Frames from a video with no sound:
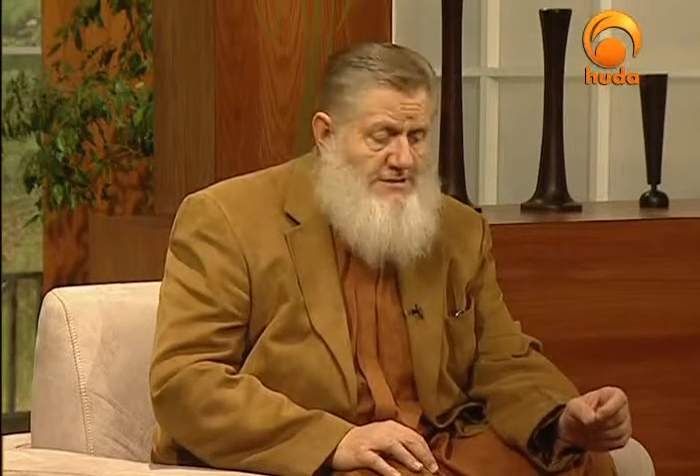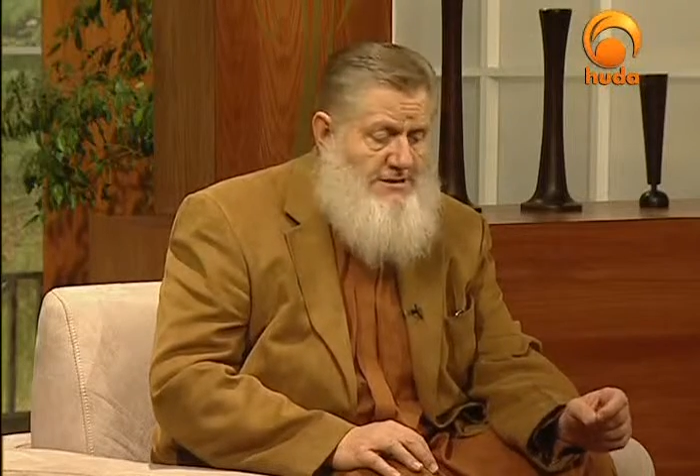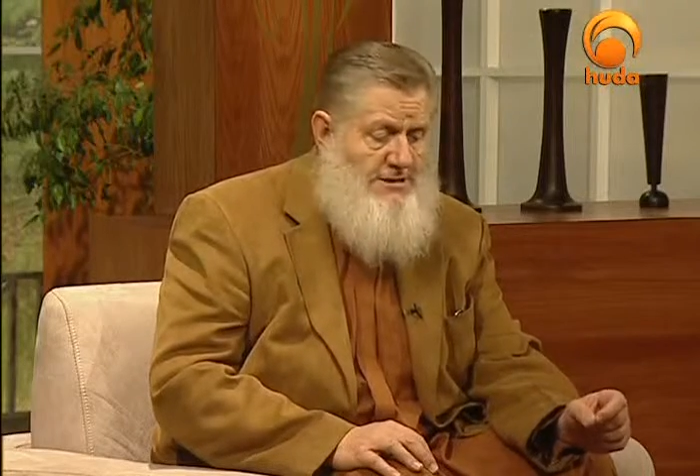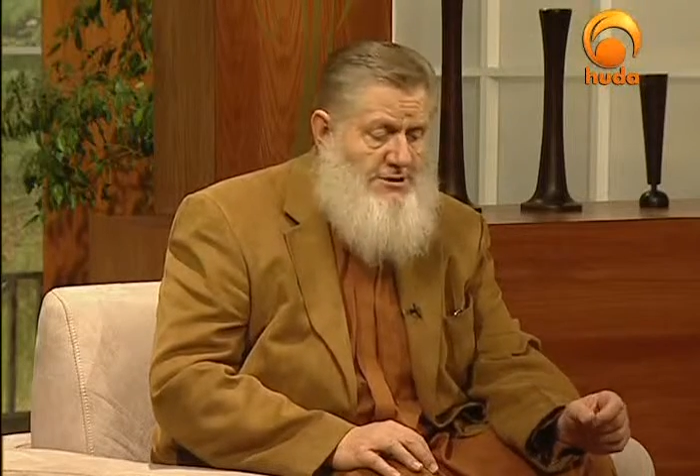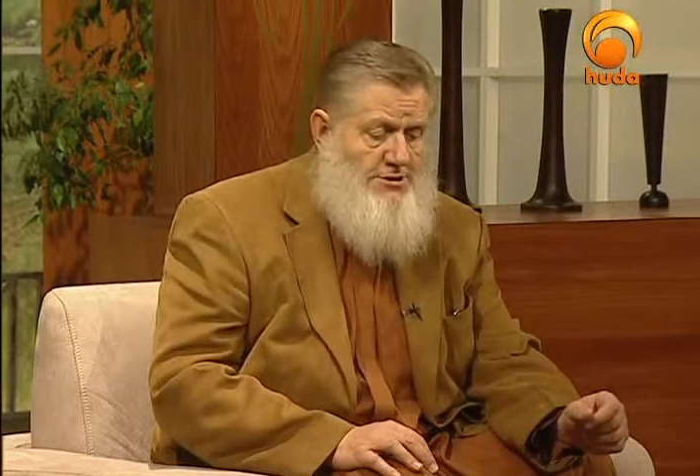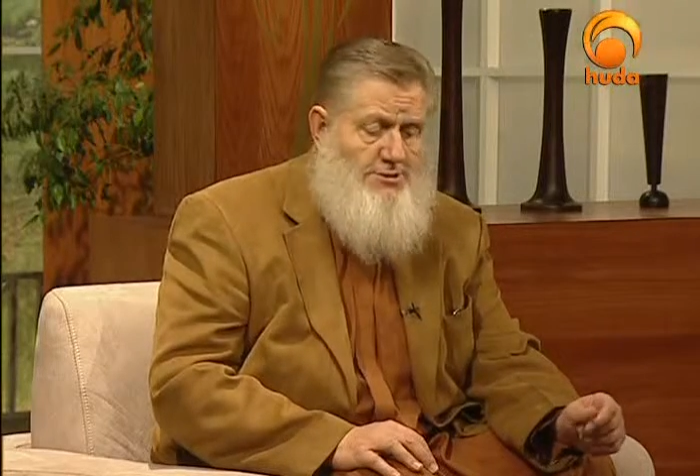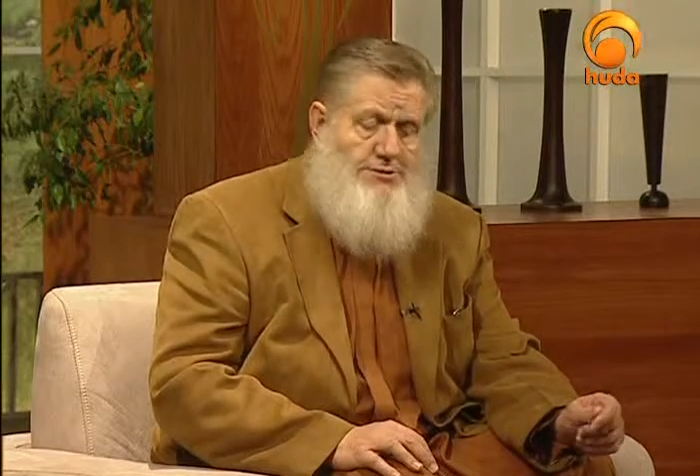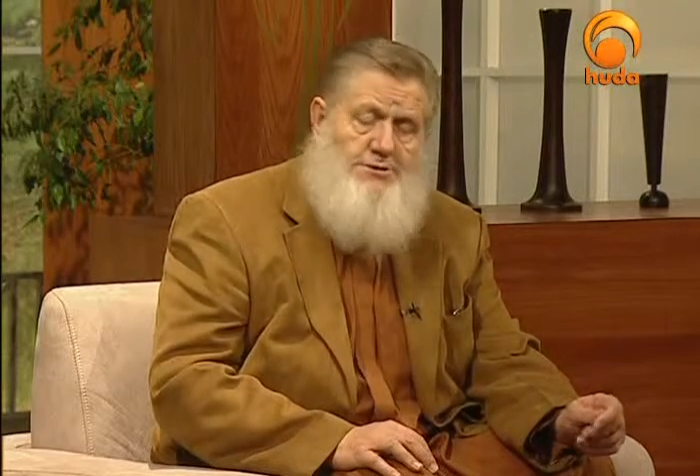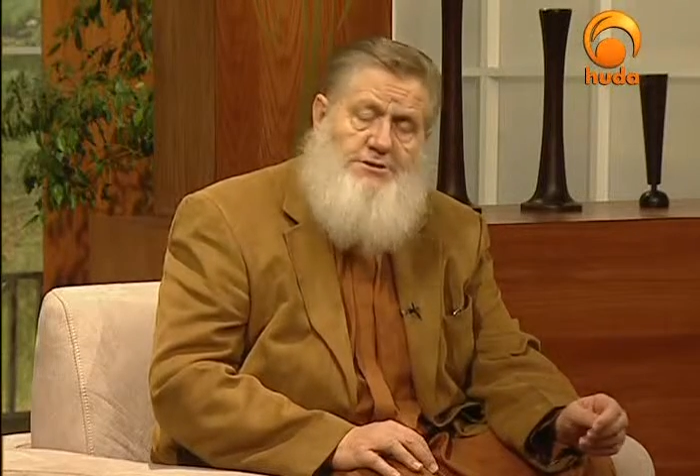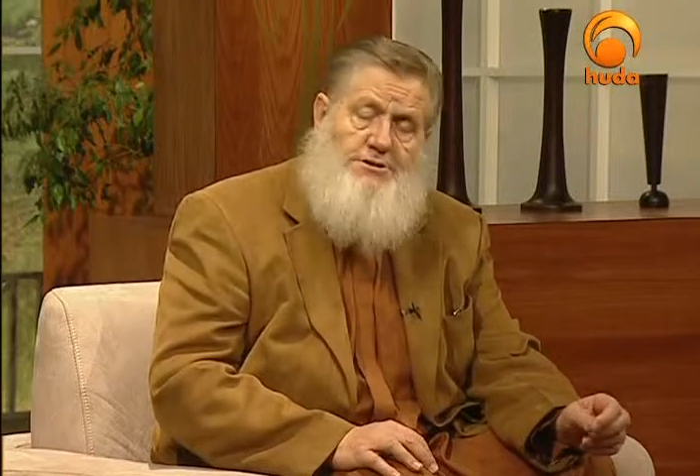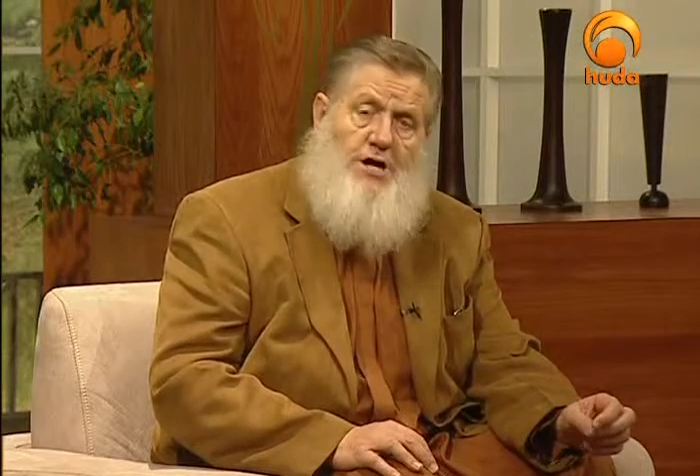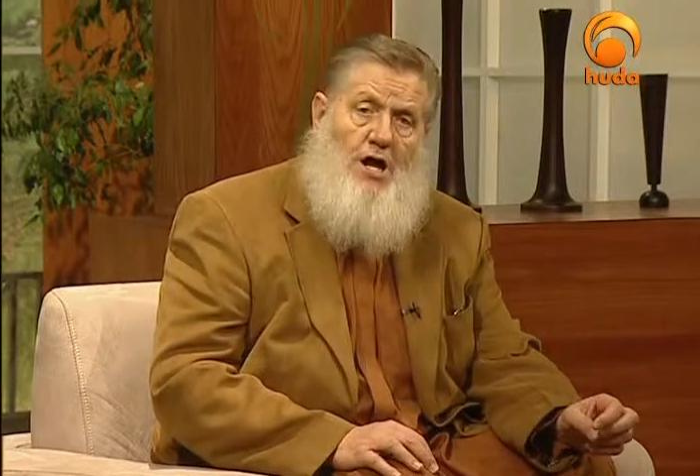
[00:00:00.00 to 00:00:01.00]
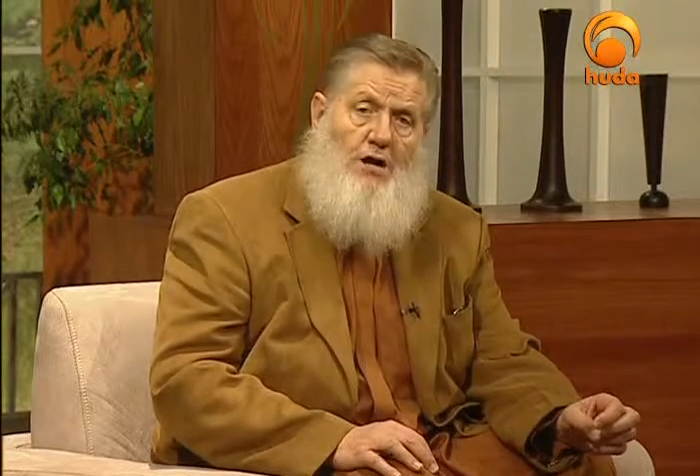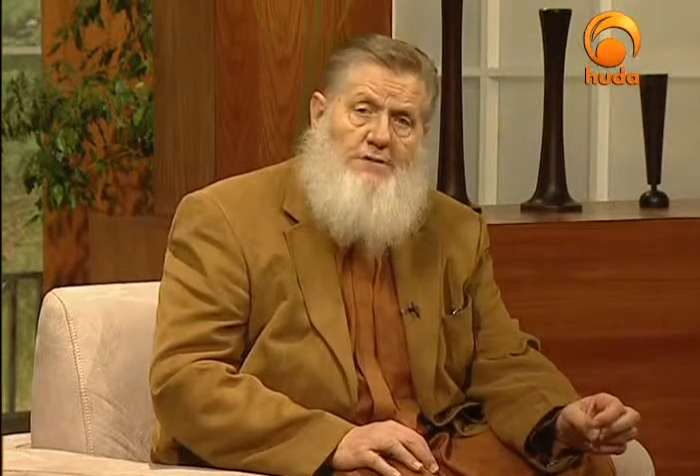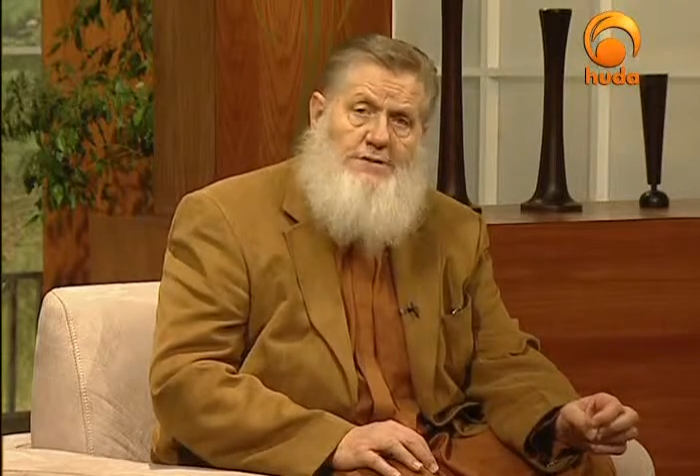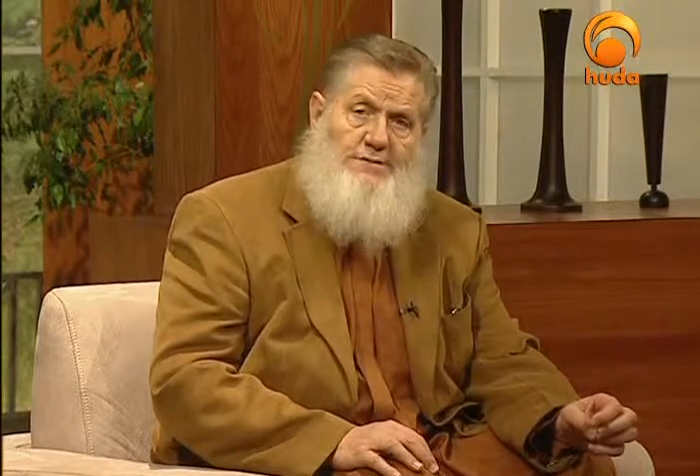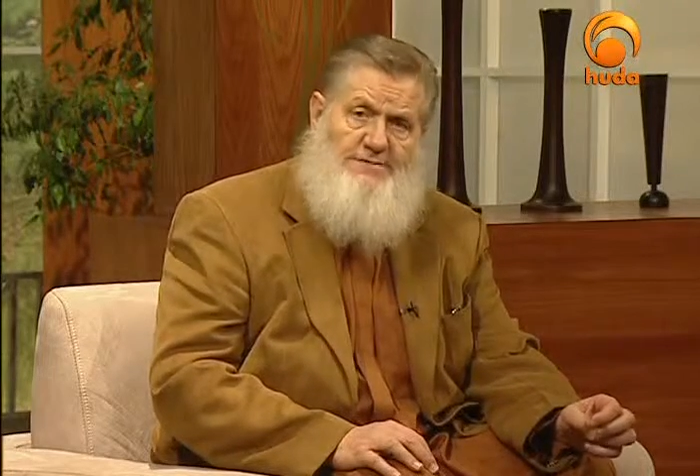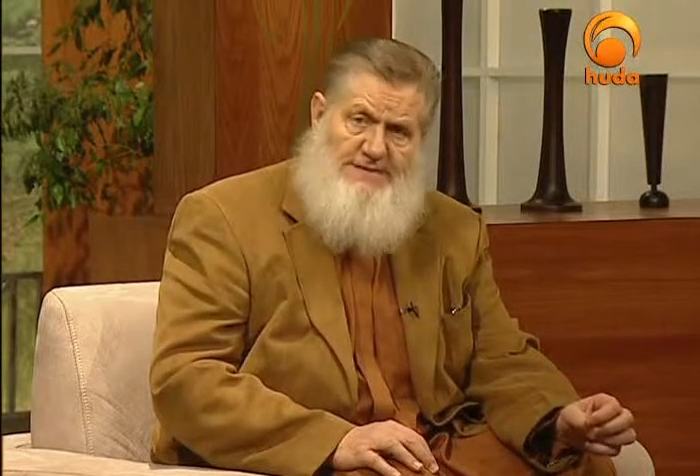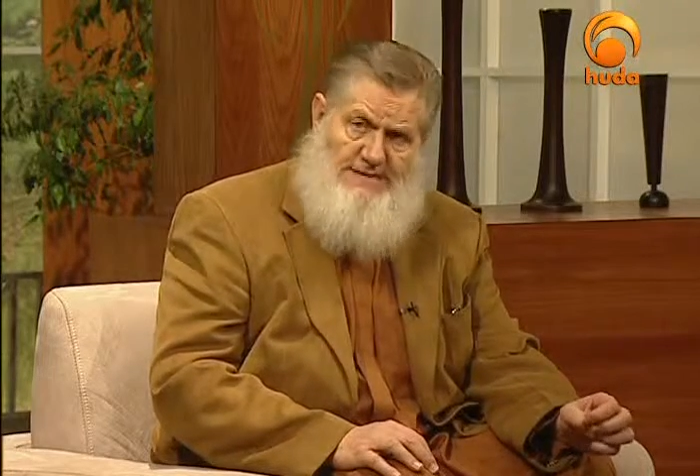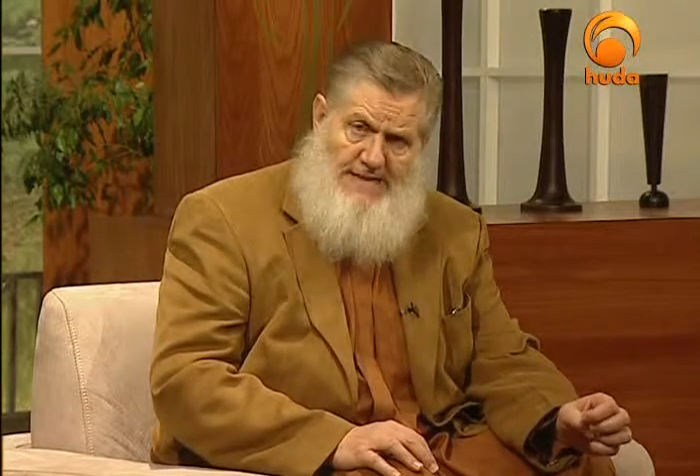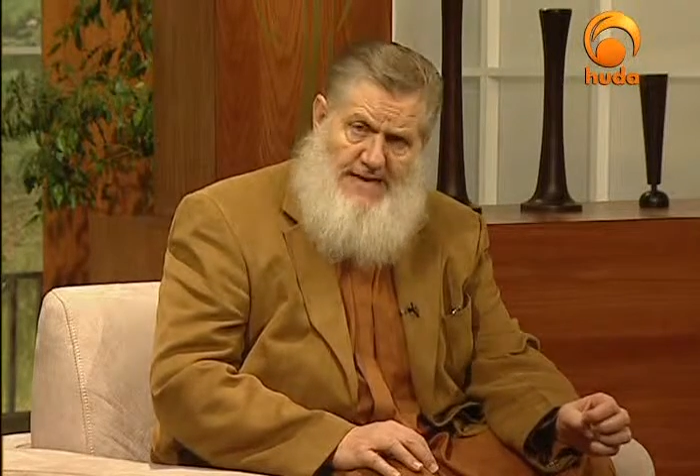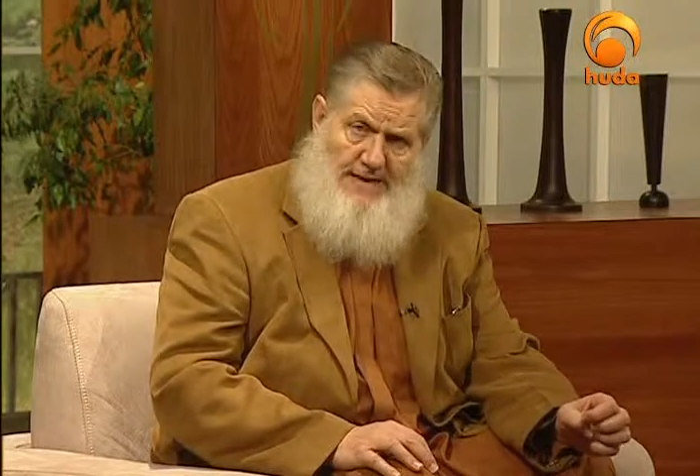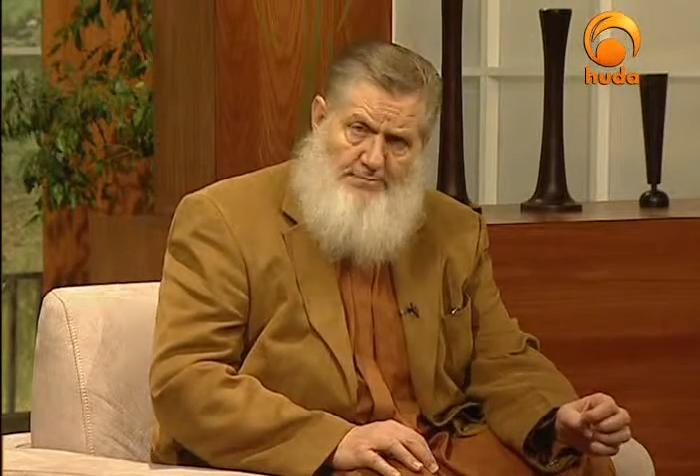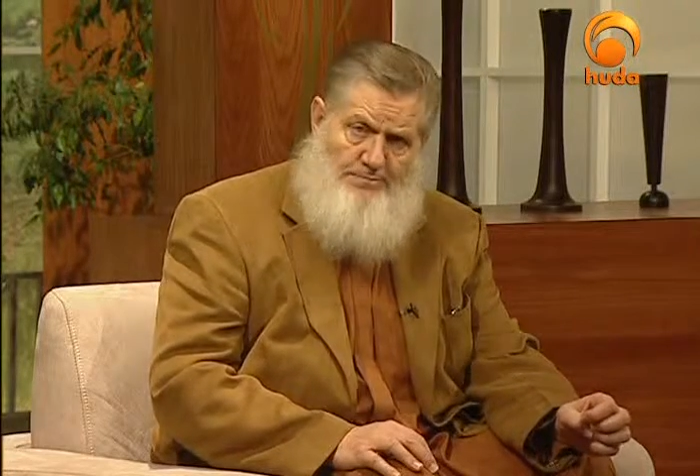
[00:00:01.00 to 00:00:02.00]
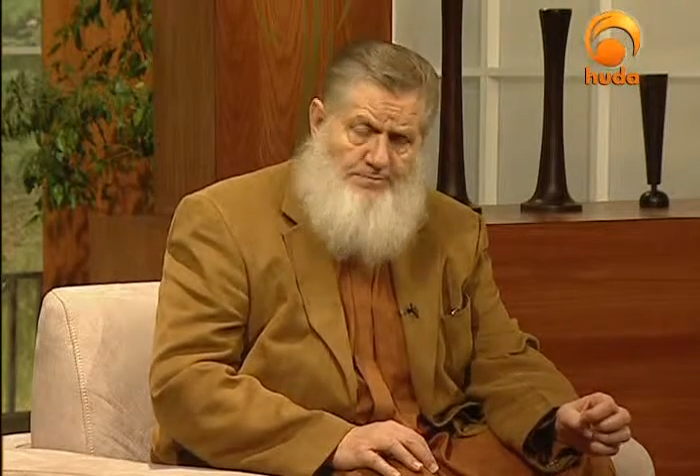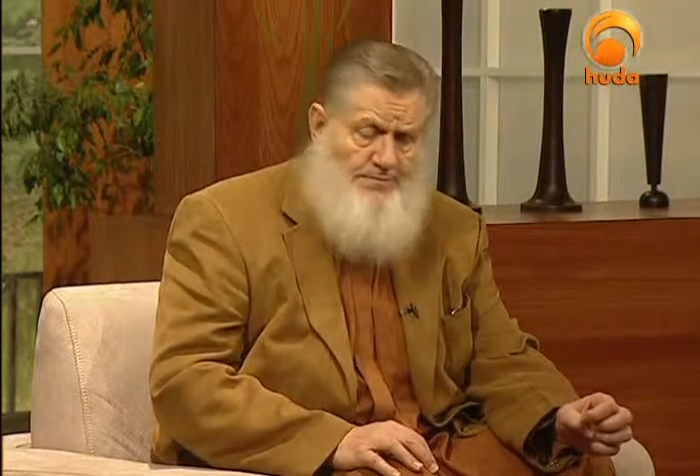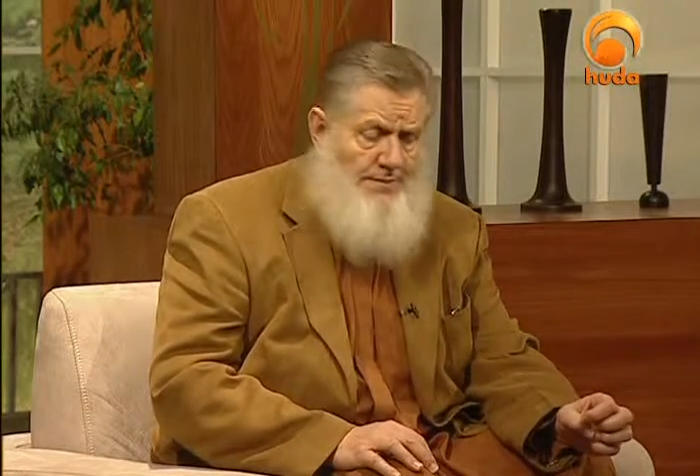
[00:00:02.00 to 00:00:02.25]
teachers and scholars of Islam